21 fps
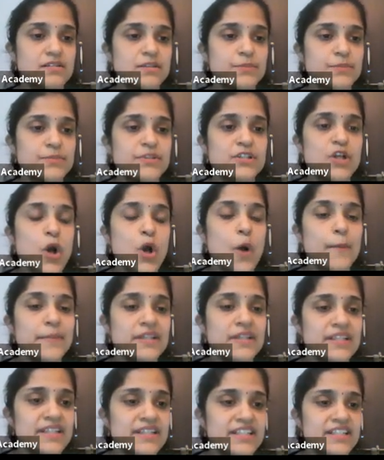
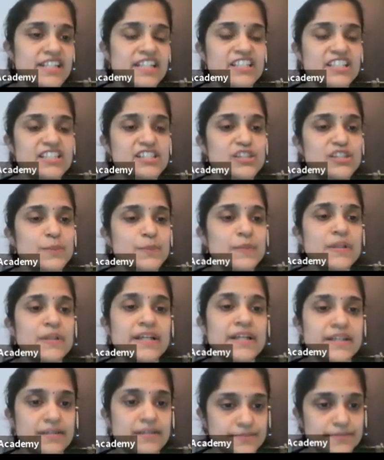predominating
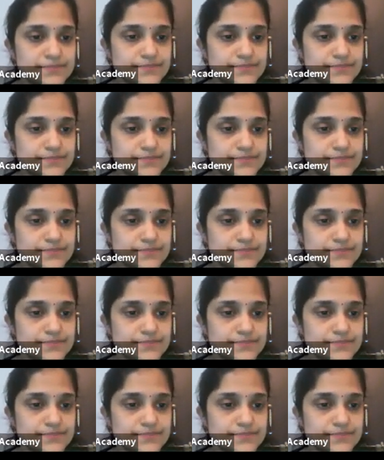supply.